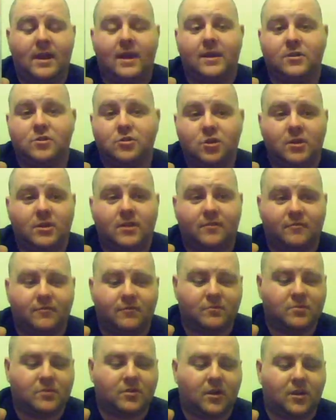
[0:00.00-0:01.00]
I enjoyed it
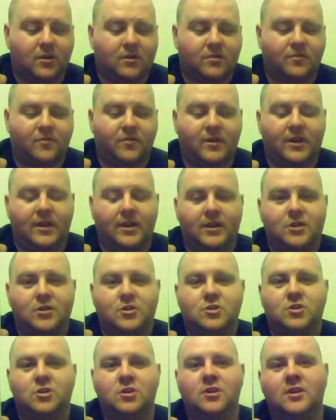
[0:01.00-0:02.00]
from start to
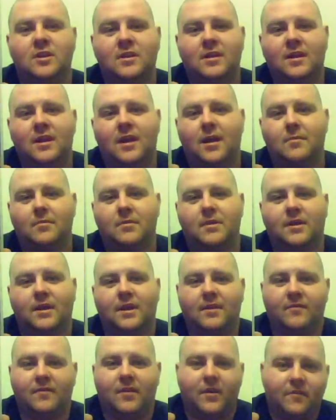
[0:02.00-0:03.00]
finish. I'm going
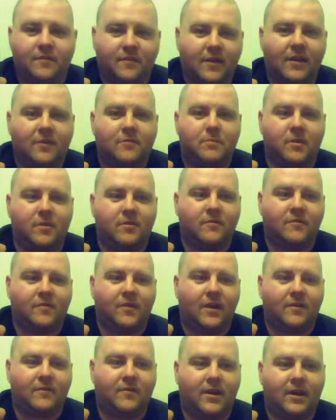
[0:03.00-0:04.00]
to give it a
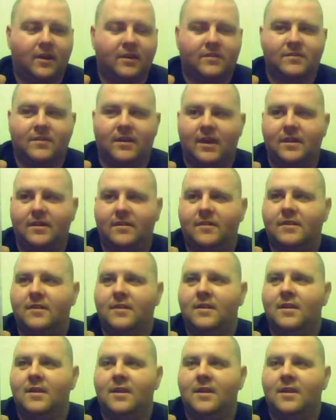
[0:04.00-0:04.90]
5.5 out of 10.